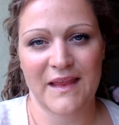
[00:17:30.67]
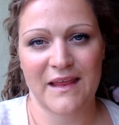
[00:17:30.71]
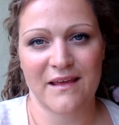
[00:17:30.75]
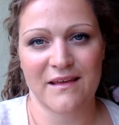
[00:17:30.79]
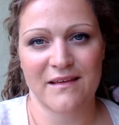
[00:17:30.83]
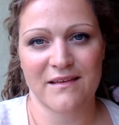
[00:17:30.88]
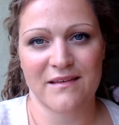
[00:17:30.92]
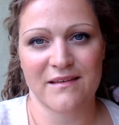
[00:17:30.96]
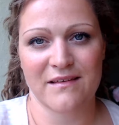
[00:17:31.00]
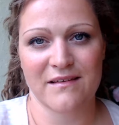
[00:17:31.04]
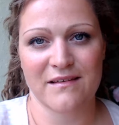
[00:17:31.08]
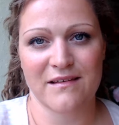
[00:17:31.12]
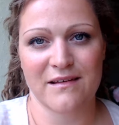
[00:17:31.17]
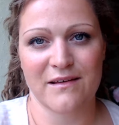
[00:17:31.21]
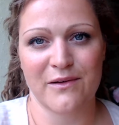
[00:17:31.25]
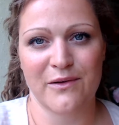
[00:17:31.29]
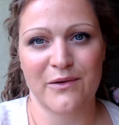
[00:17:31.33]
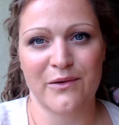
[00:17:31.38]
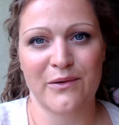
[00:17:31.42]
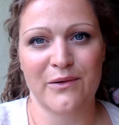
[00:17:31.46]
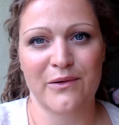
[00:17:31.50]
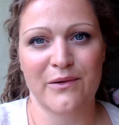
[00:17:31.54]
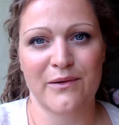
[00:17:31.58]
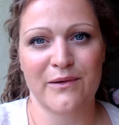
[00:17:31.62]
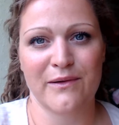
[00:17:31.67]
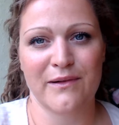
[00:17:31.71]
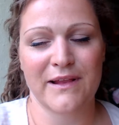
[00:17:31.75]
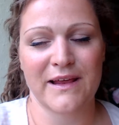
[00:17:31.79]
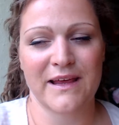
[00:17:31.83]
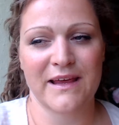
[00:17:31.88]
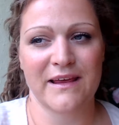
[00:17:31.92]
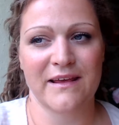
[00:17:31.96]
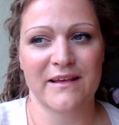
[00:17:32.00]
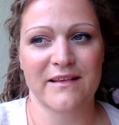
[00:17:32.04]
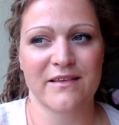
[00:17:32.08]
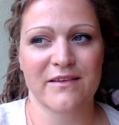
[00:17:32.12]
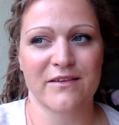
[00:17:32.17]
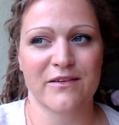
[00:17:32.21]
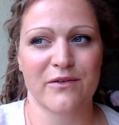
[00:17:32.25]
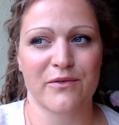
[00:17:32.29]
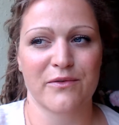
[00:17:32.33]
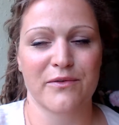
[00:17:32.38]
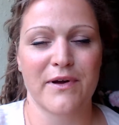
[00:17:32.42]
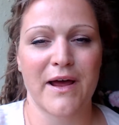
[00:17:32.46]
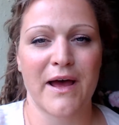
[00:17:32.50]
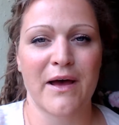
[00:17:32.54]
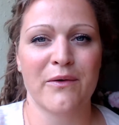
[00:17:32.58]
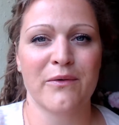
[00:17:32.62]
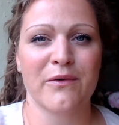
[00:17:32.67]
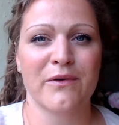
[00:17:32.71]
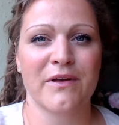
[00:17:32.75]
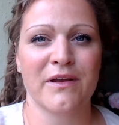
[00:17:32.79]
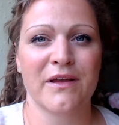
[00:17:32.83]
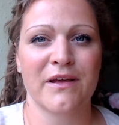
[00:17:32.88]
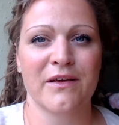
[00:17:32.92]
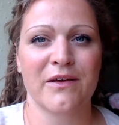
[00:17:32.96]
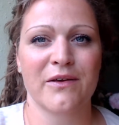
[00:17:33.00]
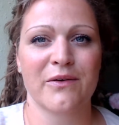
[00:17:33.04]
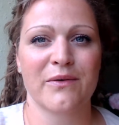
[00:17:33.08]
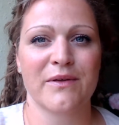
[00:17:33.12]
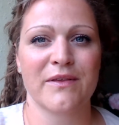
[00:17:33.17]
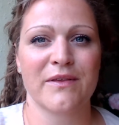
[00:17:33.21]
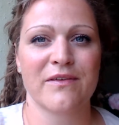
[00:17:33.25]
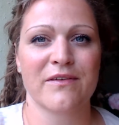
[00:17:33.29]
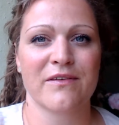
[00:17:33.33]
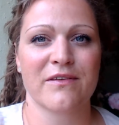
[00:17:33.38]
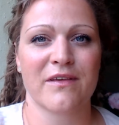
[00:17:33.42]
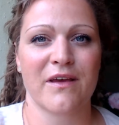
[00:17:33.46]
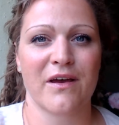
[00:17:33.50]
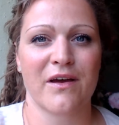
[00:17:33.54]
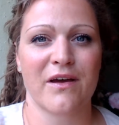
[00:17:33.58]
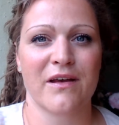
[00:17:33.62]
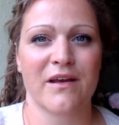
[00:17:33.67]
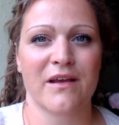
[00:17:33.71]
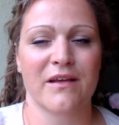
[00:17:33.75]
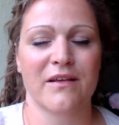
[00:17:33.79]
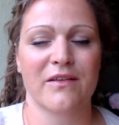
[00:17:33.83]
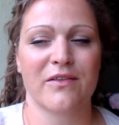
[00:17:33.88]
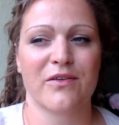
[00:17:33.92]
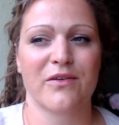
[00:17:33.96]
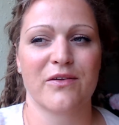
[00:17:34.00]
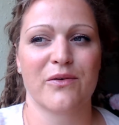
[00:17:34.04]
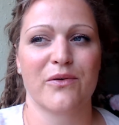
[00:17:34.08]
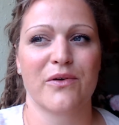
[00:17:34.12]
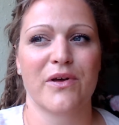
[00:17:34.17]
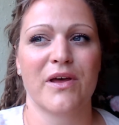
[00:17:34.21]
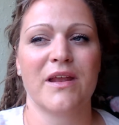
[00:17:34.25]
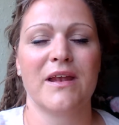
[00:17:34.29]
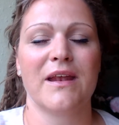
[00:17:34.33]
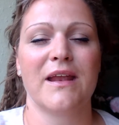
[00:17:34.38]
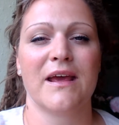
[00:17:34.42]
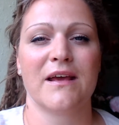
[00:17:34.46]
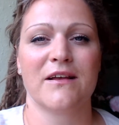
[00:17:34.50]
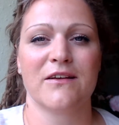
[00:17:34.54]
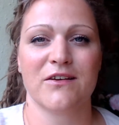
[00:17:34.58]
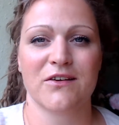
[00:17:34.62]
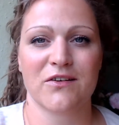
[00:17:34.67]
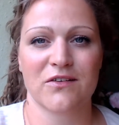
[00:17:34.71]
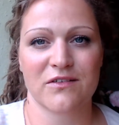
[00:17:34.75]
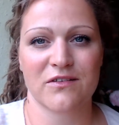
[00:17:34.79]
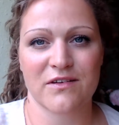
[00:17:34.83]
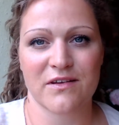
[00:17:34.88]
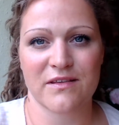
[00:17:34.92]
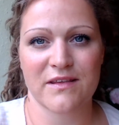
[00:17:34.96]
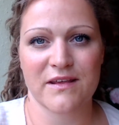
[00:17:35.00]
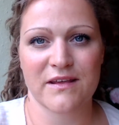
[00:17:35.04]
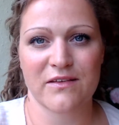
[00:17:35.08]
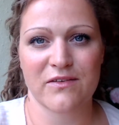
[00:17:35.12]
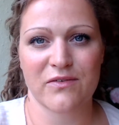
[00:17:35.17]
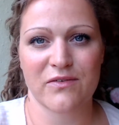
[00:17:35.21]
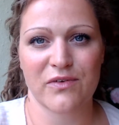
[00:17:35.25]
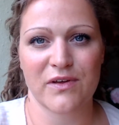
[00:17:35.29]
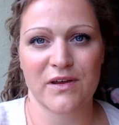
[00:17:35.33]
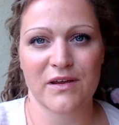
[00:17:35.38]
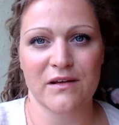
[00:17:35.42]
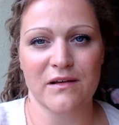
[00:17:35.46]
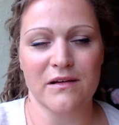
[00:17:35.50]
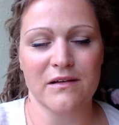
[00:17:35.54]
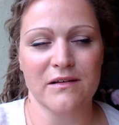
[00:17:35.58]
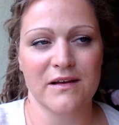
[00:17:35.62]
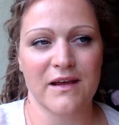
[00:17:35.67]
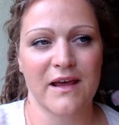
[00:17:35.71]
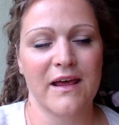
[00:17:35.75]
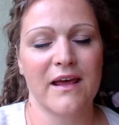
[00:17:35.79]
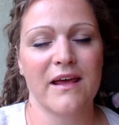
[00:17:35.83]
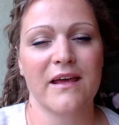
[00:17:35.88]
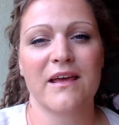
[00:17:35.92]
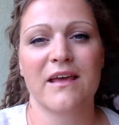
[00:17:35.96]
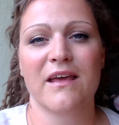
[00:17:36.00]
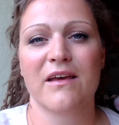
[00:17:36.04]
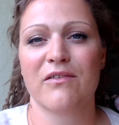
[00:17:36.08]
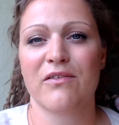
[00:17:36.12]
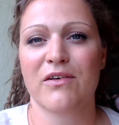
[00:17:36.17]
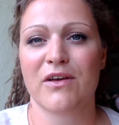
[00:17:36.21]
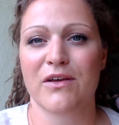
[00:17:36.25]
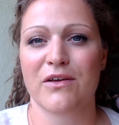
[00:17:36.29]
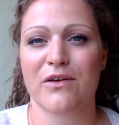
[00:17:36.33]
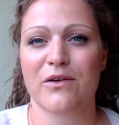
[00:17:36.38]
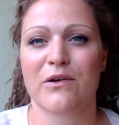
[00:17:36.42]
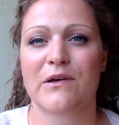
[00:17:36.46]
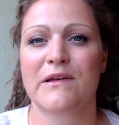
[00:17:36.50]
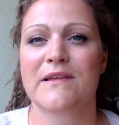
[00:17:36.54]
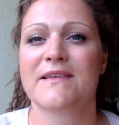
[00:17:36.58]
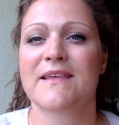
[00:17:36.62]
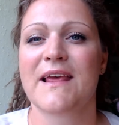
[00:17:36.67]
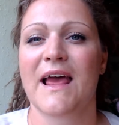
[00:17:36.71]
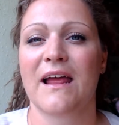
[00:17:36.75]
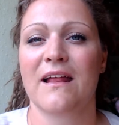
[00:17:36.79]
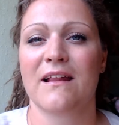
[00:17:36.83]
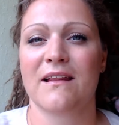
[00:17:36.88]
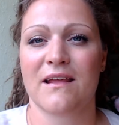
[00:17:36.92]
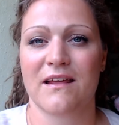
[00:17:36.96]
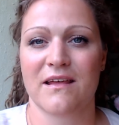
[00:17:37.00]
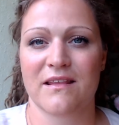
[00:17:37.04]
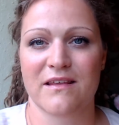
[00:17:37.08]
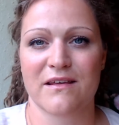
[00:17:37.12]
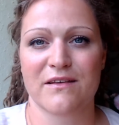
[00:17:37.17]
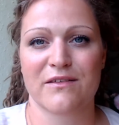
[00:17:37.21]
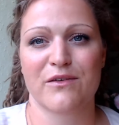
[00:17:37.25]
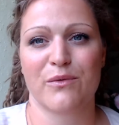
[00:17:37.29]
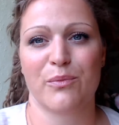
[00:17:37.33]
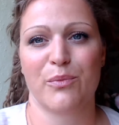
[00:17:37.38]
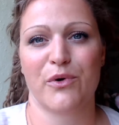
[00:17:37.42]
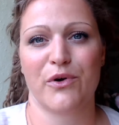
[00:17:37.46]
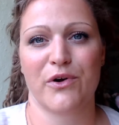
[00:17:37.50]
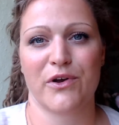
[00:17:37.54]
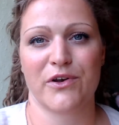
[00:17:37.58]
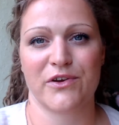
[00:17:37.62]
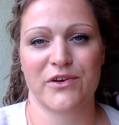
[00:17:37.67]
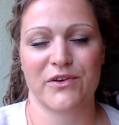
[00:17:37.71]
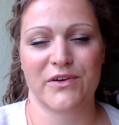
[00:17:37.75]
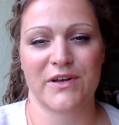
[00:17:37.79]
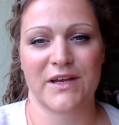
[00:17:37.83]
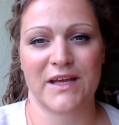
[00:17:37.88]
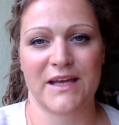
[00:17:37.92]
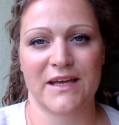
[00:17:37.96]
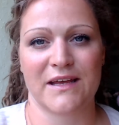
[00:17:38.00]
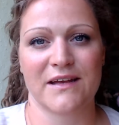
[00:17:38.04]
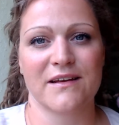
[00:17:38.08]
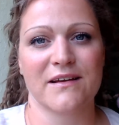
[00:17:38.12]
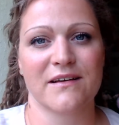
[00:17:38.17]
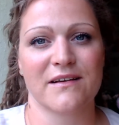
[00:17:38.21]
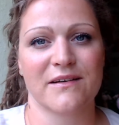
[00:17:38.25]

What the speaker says: Slowly it's surrounding you and starting to connect you to this field, giving you exactly the support you need.